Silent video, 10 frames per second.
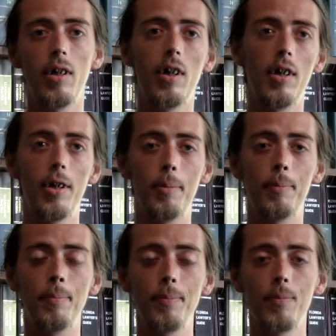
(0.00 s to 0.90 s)
And
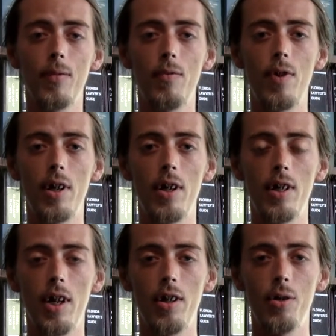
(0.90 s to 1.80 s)
um, I found out
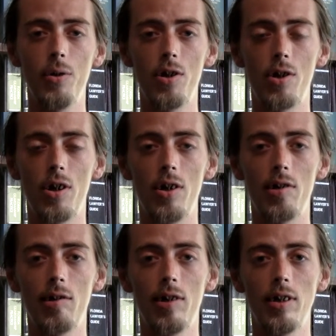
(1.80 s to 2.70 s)
he had no
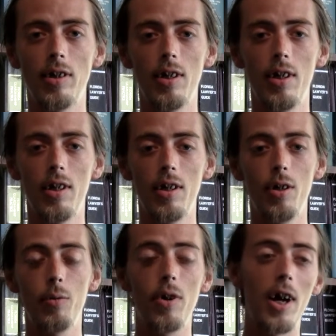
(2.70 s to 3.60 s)
insurance.
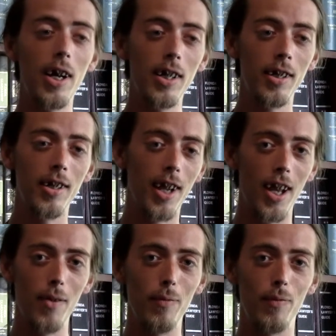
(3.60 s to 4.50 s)
Well, I didn't
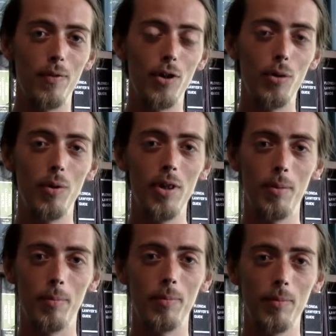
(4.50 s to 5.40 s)
have U
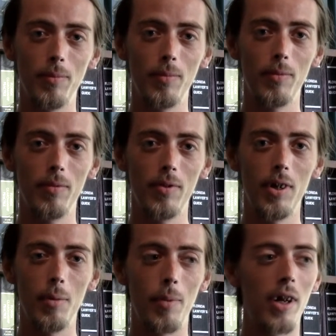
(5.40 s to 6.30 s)
M
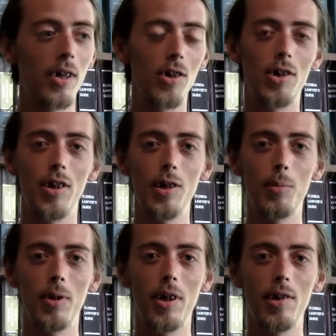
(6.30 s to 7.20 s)
in my insurance
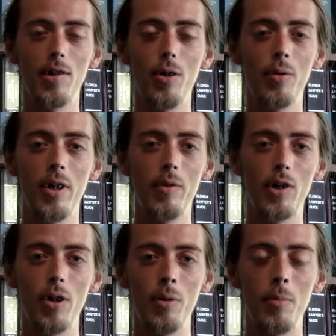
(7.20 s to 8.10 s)
because no one ever
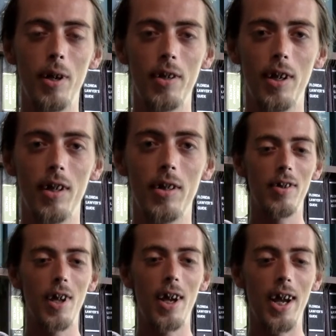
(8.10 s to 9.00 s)
told me about that.
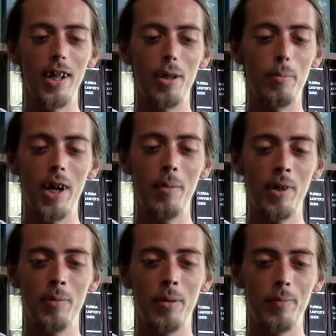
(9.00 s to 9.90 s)
I had the bare
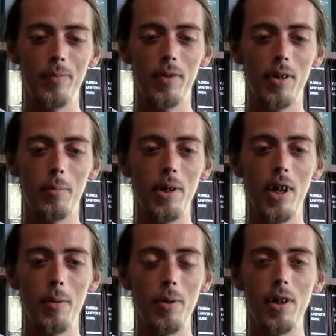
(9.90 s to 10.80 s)
minimum, the
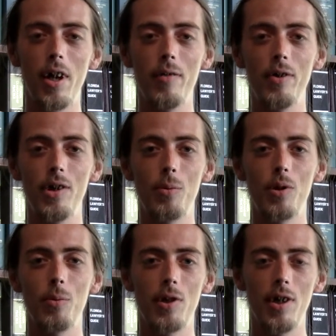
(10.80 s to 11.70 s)
P I P coverage,
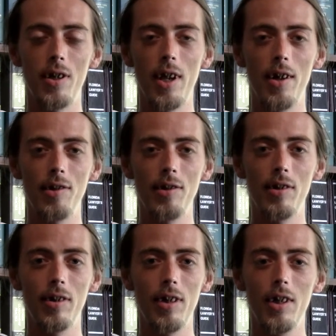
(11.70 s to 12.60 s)
which was ten thousand
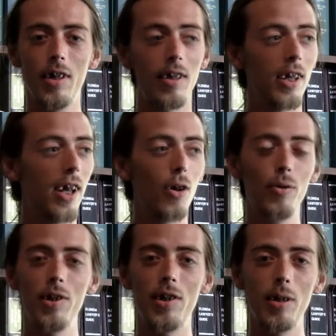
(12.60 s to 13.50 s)
dollars. That
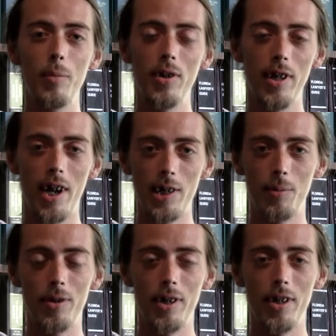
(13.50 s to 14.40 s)
only took me to the
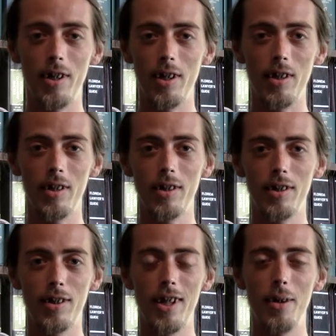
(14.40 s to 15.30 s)
hospital, I think.
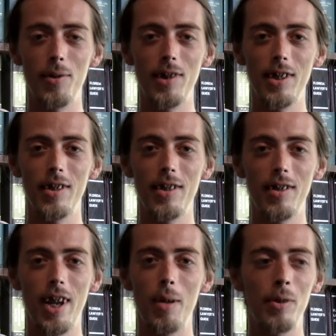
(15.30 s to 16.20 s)
That was it. The
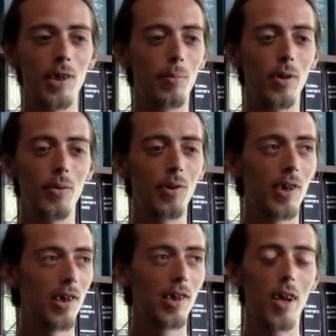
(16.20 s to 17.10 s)
ambulance bill was
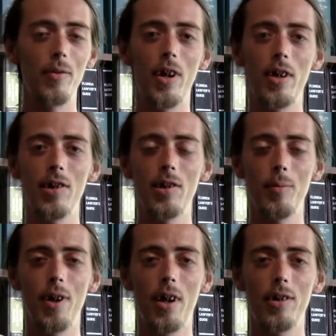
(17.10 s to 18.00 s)
like seven hundred
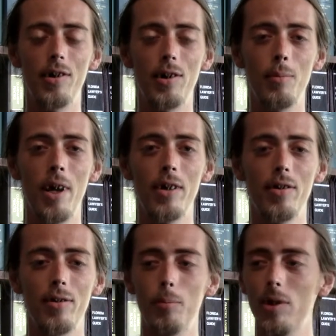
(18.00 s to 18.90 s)
some dollars. The
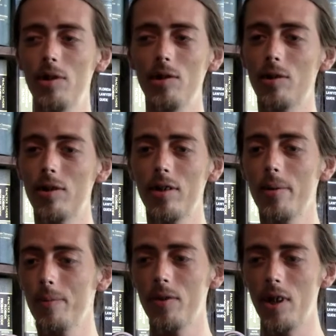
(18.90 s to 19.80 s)
medical bills
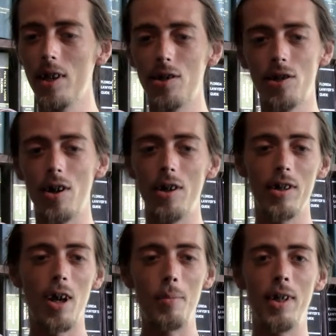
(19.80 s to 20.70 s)
had
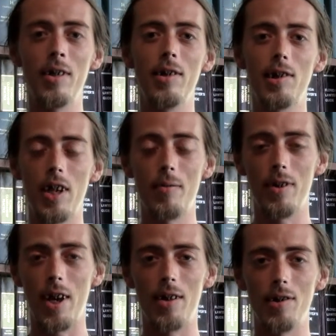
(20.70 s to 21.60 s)
started coming in at seven
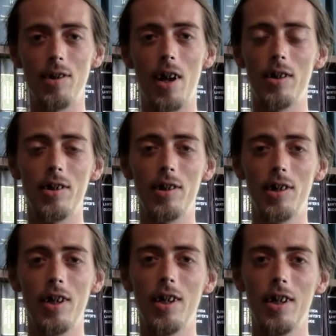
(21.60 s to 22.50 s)
thousand dollars.
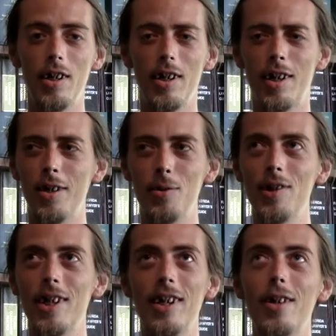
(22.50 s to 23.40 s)
It was
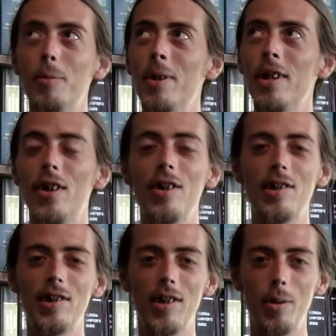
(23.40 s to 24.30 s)
like, oh man, all
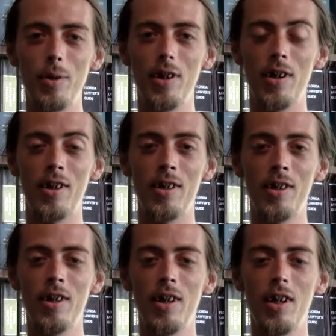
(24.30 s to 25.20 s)
this is going to be gone.
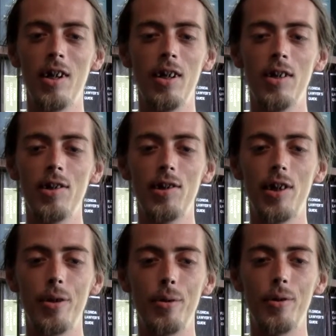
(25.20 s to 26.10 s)

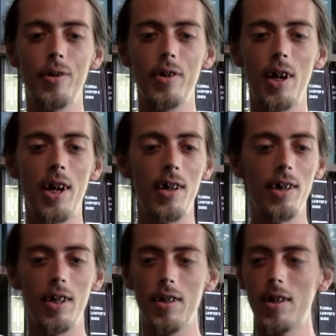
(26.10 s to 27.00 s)
So I had to
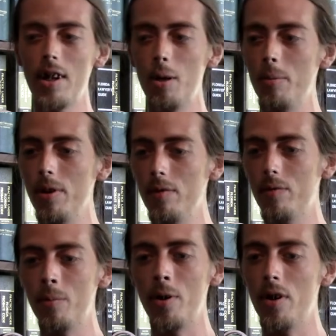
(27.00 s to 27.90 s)
get therapy
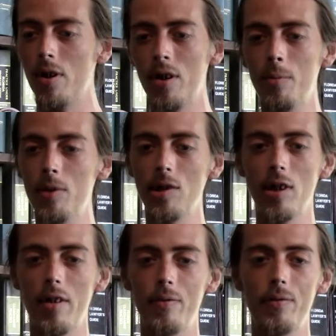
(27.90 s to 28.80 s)
for my arm and
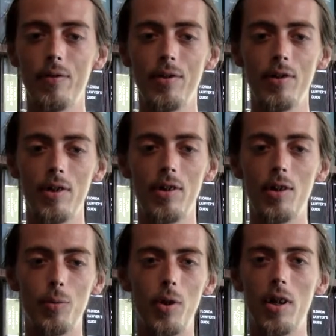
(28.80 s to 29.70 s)
stuff
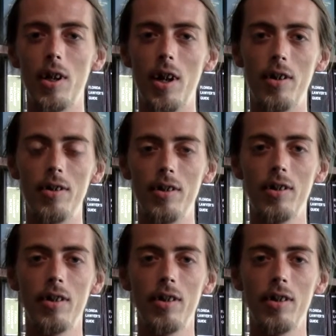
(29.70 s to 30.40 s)
to work it out.